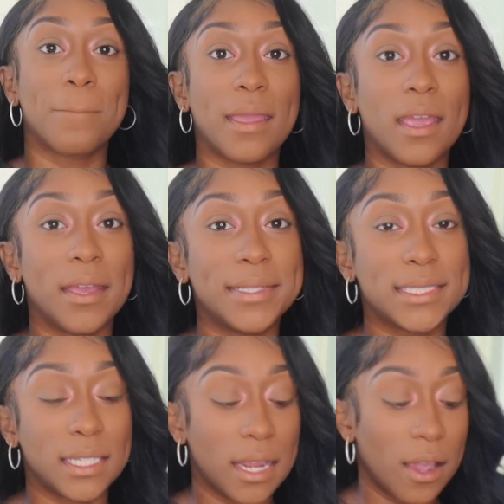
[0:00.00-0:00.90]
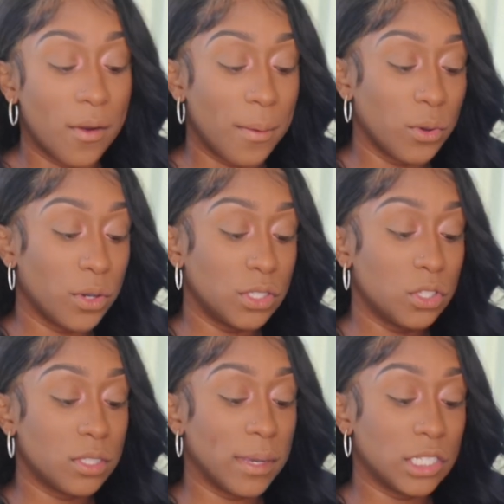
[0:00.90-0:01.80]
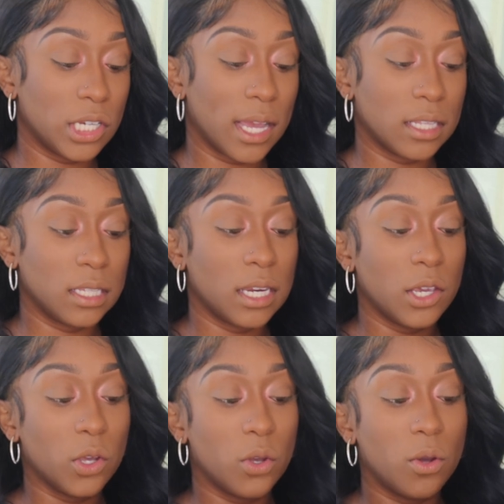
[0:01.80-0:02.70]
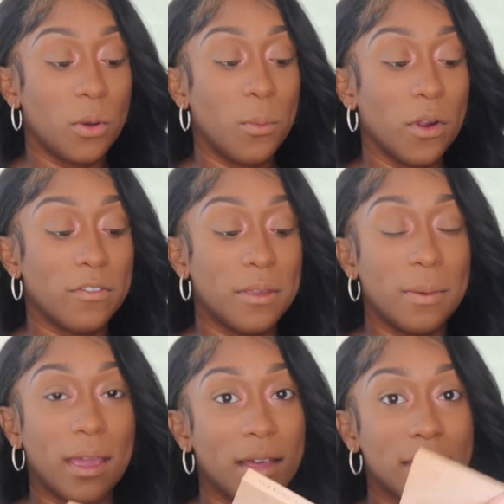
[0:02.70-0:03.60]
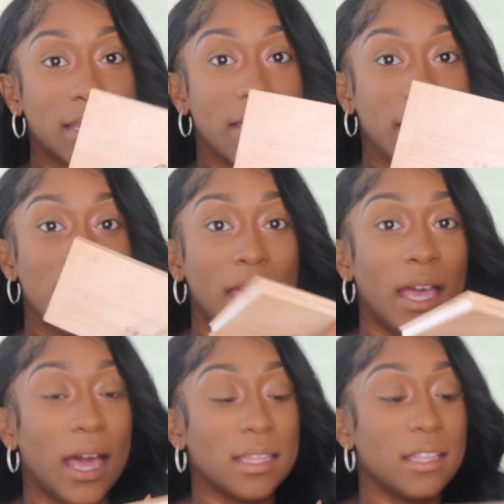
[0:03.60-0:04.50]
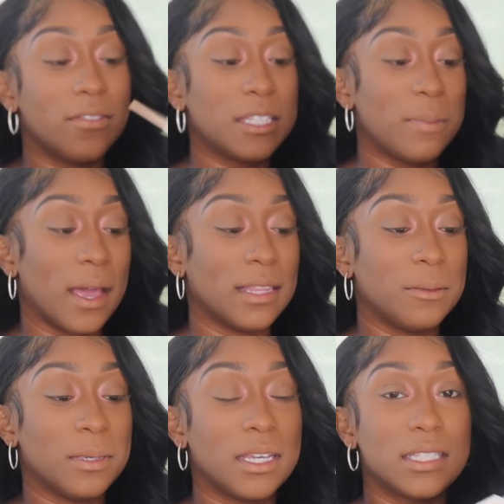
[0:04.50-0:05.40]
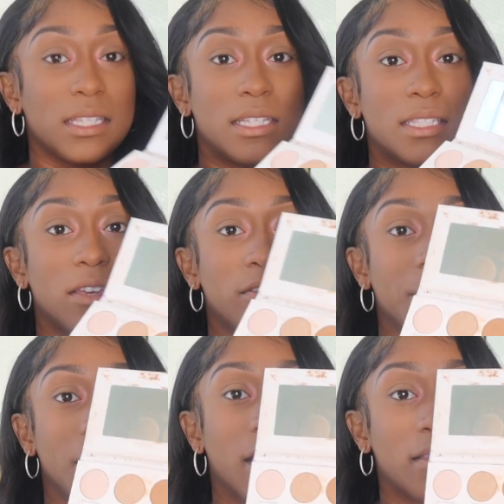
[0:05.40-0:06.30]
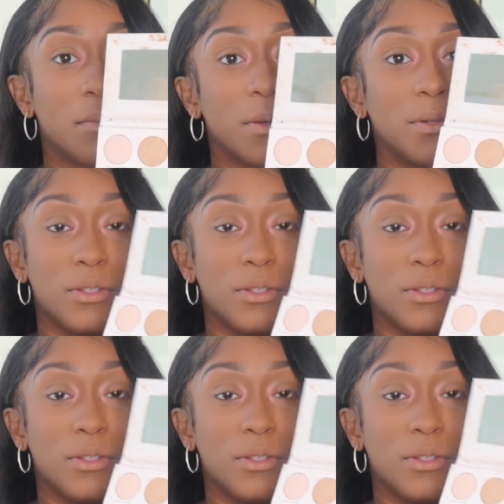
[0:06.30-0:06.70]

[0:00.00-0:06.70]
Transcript: And now I'm going to use my Jaclyn Hill Morphe palette. I love this palette because it's giving me nothing but